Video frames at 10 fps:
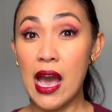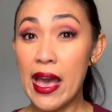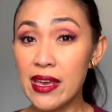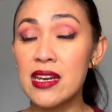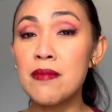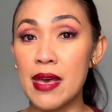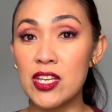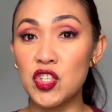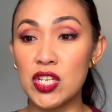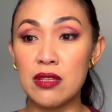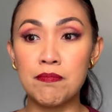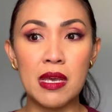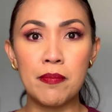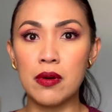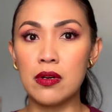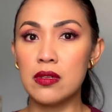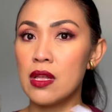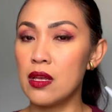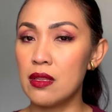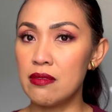I can imagine
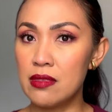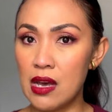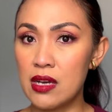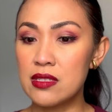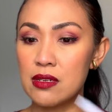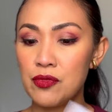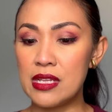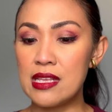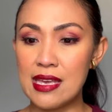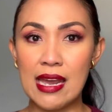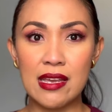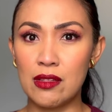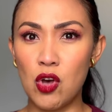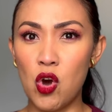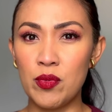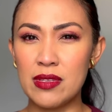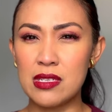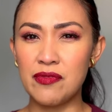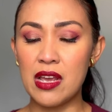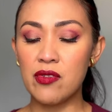people not really getting along with
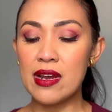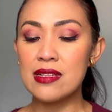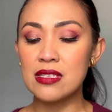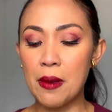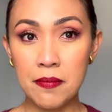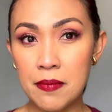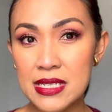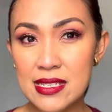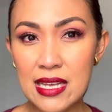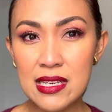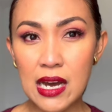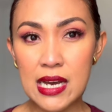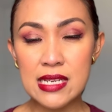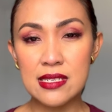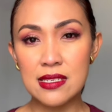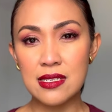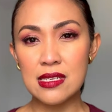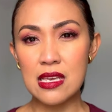this fragrance, but then, guys,